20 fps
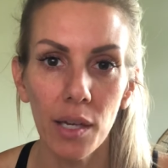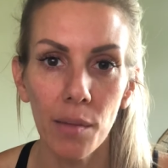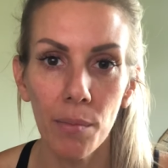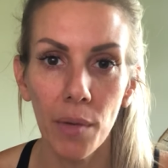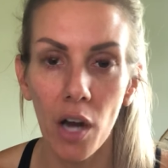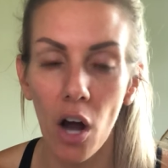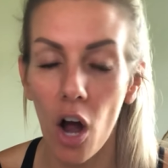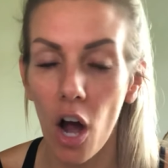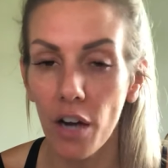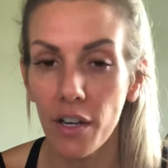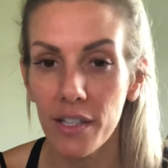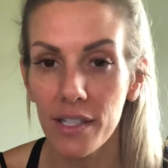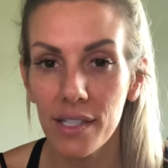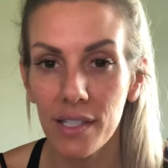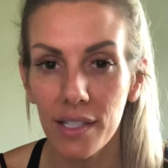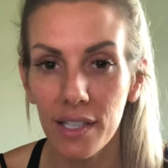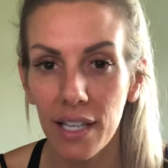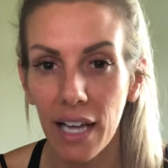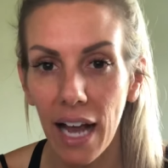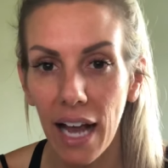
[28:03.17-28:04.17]
But
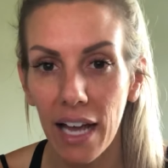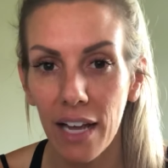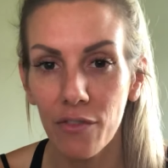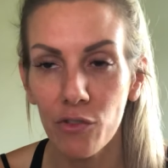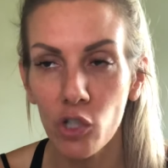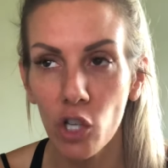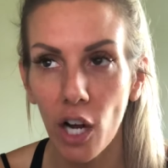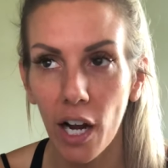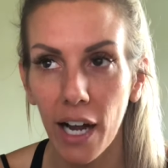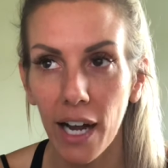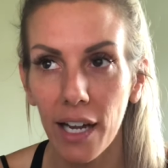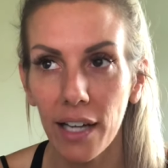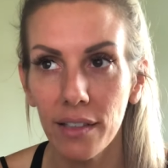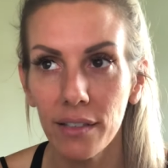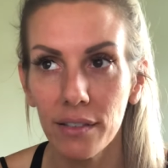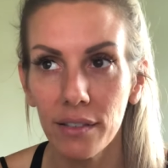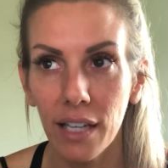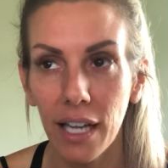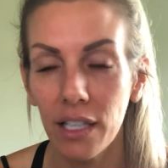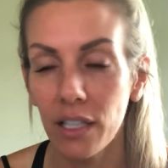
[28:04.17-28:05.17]
honestly, I have tried,
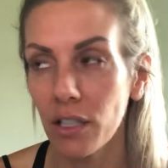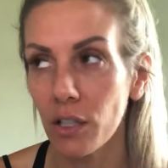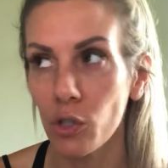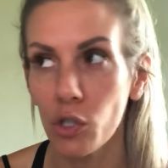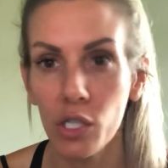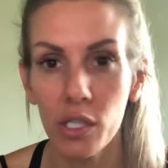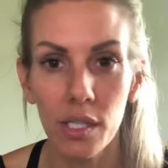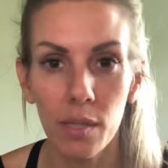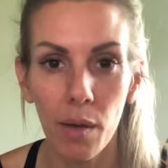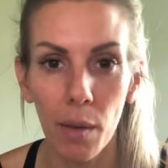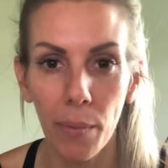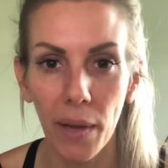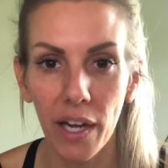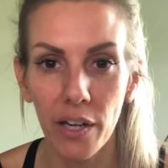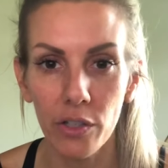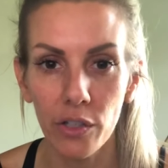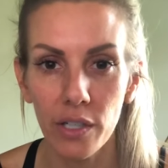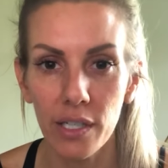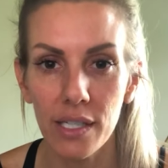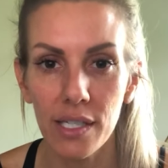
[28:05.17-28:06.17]
and you should see my
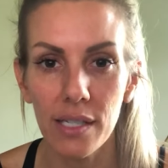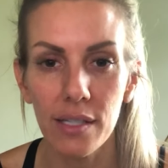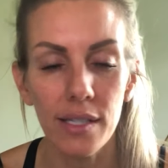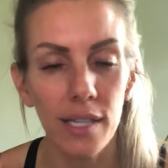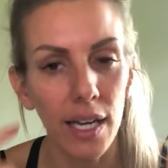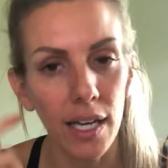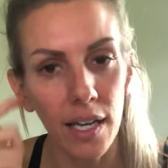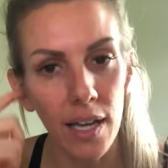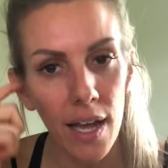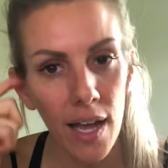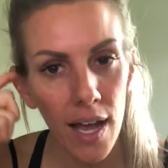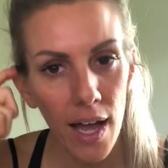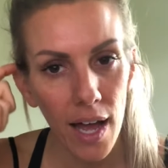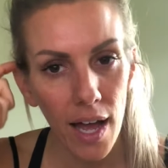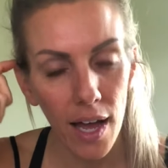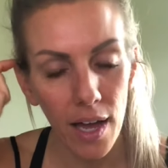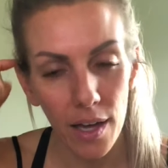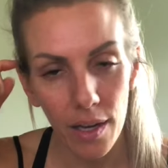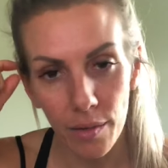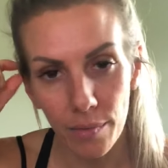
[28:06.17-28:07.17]
pantry, it's insane.
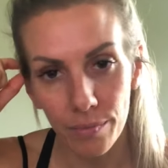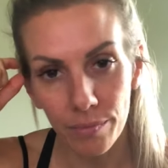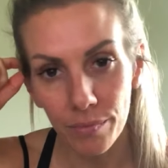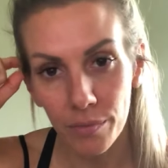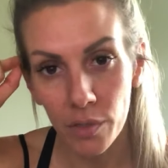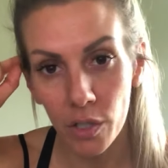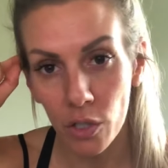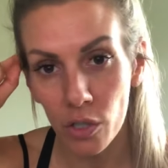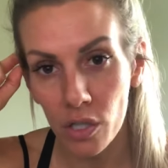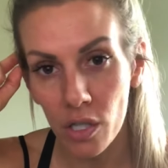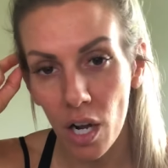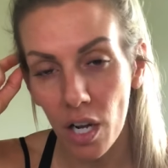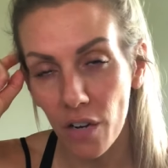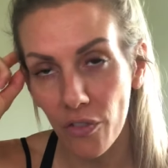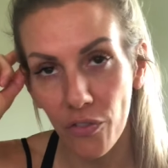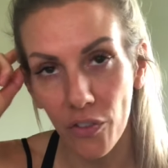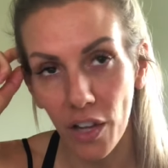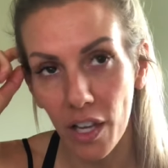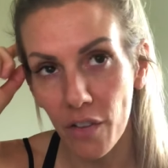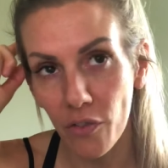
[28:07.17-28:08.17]
There's not a
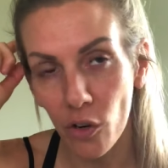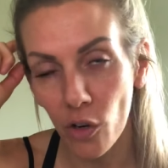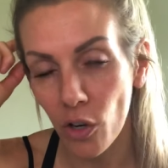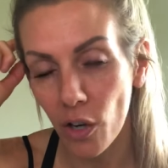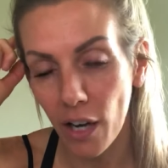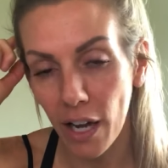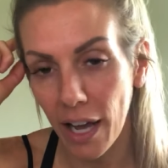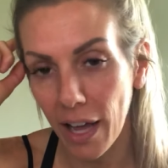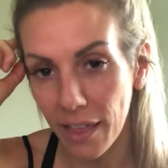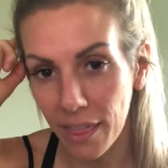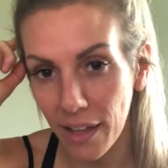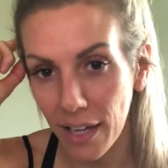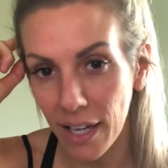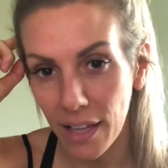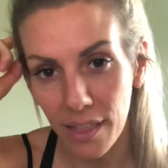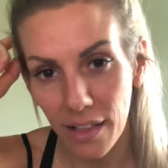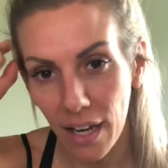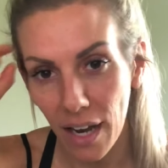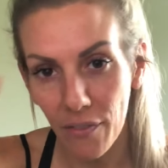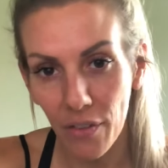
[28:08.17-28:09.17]
flavor, I
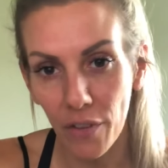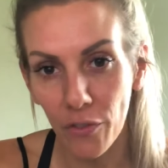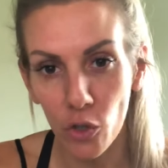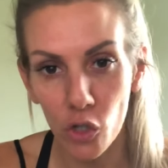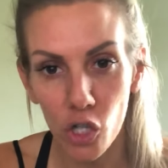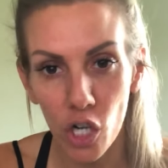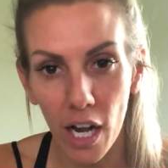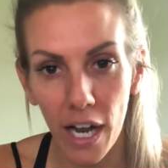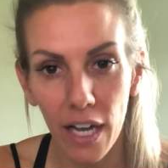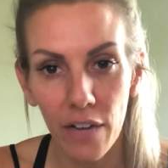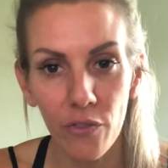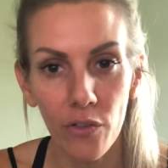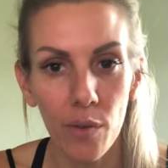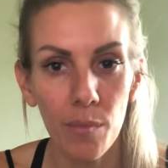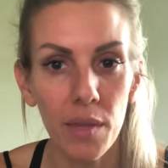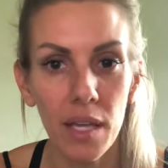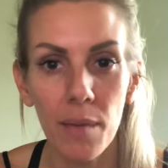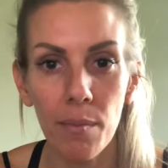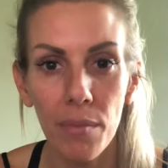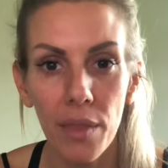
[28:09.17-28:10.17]
think, that I've ever tried from
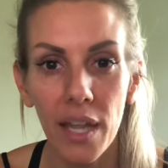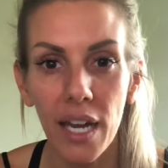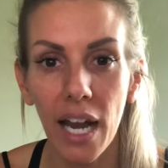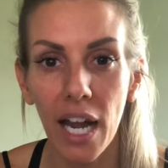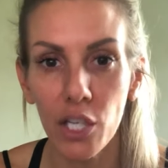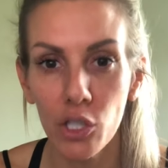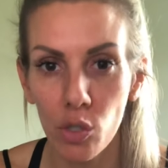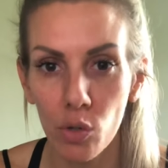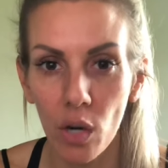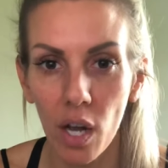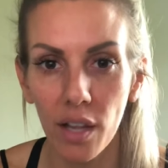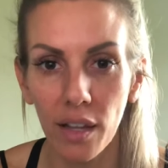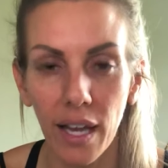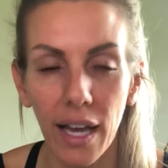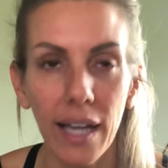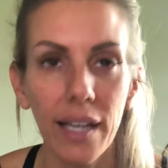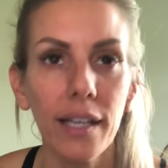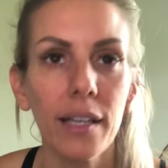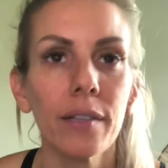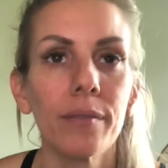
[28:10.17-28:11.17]
them that I do not like.